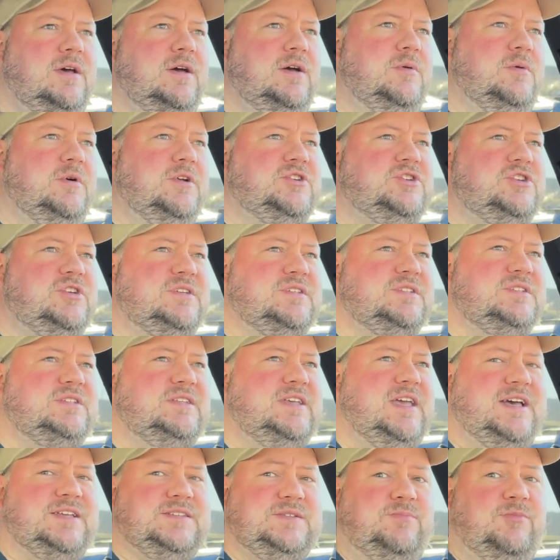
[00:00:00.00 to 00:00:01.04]
which is,
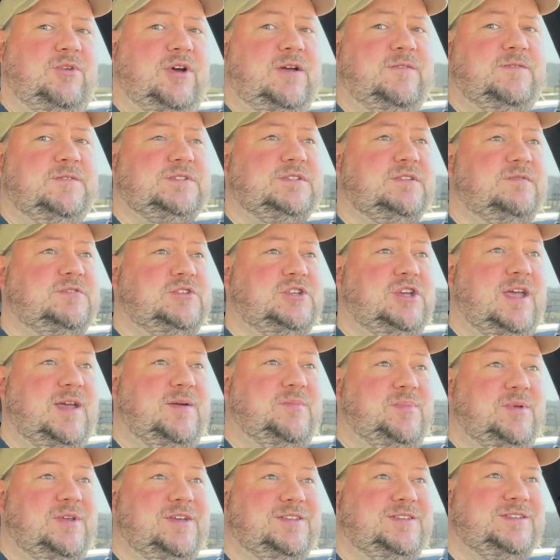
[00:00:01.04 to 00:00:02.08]
yes, breakfast of
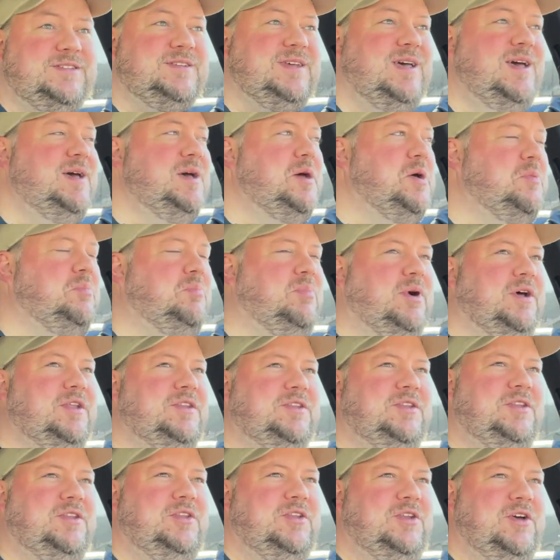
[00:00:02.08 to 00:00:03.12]
champions, but
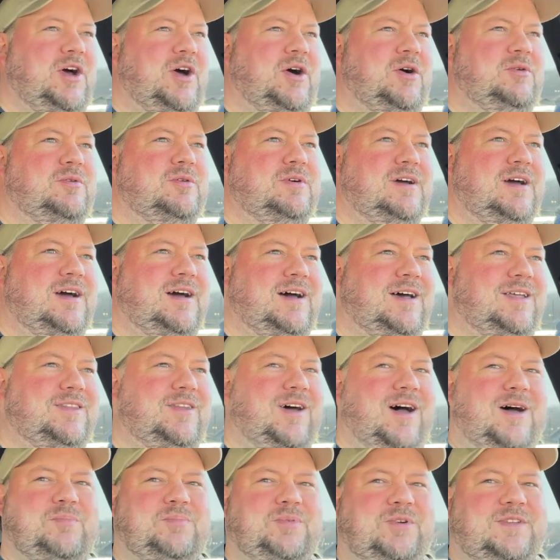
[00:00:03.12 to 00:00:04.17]
no,
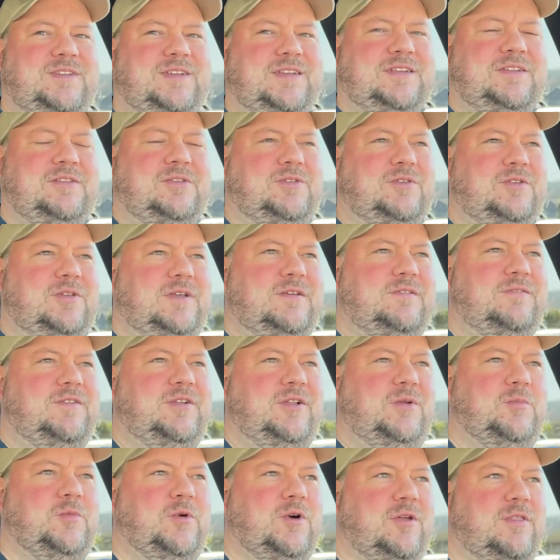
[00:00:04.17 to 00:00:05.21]
not particularly
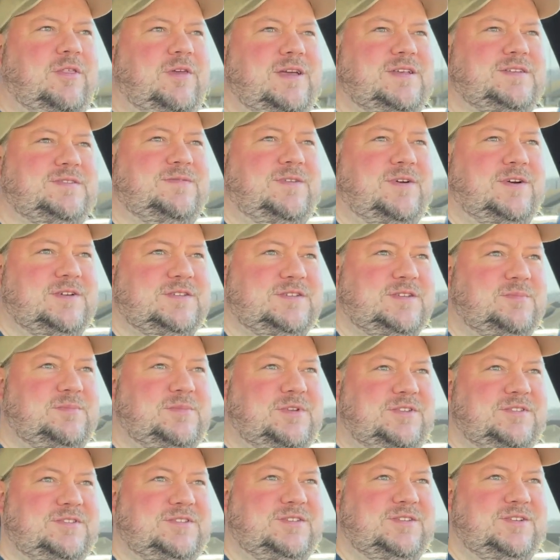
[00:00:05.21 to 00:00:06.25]
film-worthy as far as I'm
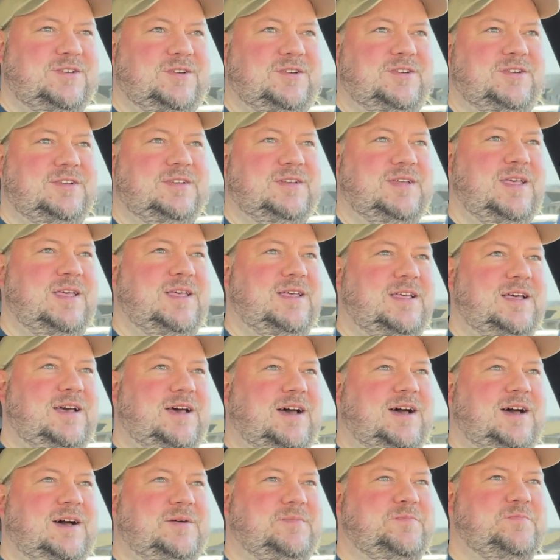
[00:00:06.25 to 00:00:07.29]
concerned.
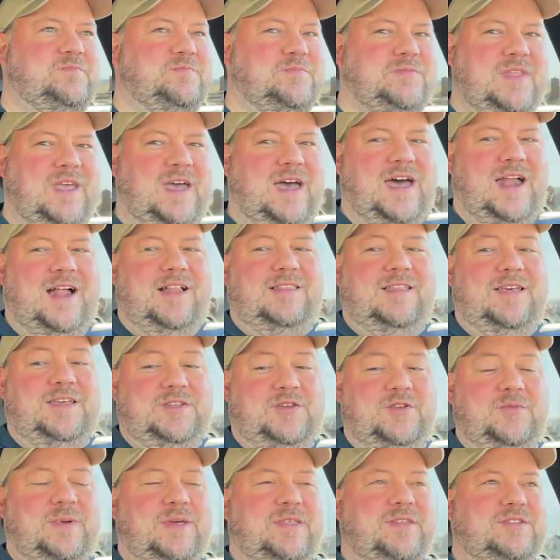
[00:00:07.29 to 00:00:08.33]
I'll let
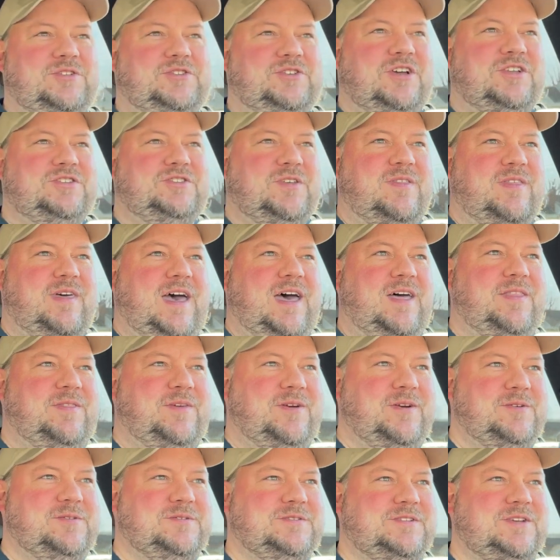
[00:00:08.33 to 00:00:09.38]
you be the judge of that,
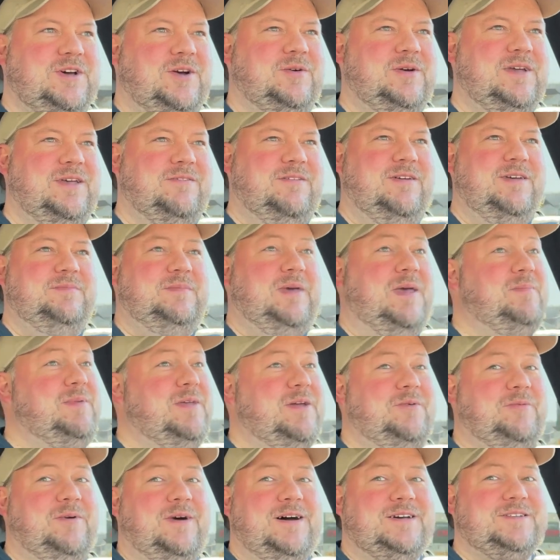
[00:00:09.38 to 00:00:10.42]
though, so if maybe
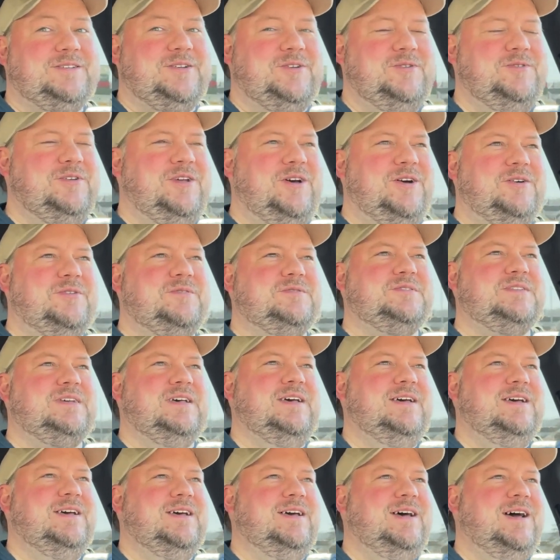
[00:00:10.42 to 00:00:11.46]
it was, who knows?
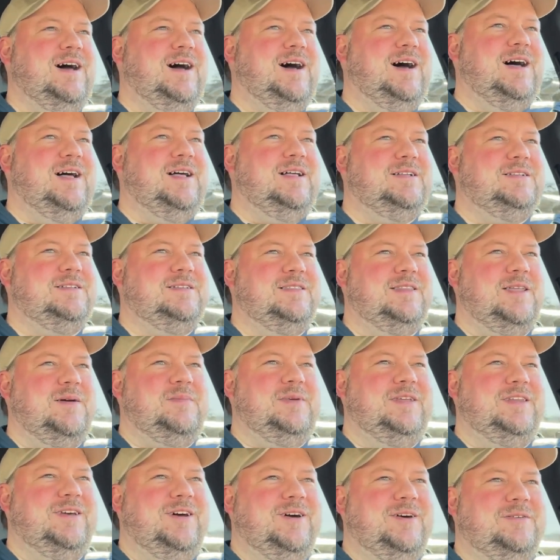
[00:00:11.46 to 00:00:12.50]
Let
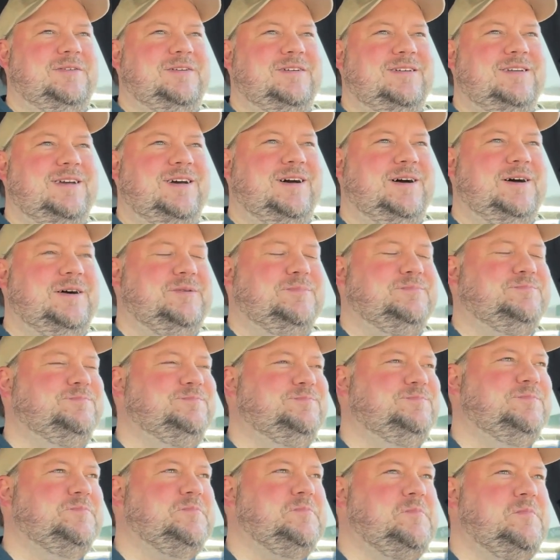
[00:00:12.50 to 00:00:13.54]
me know.
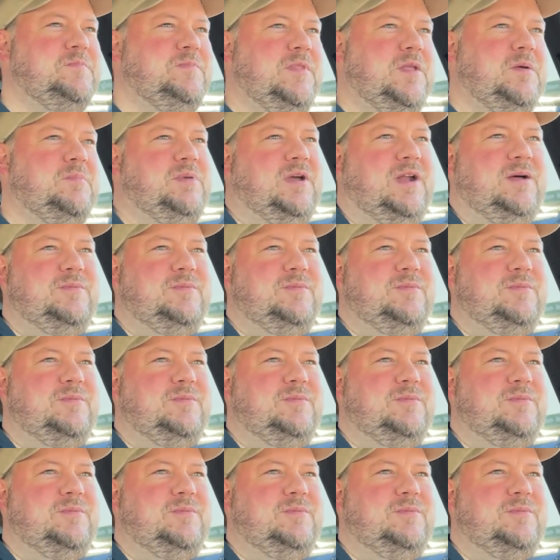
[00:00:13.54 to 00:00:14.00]
But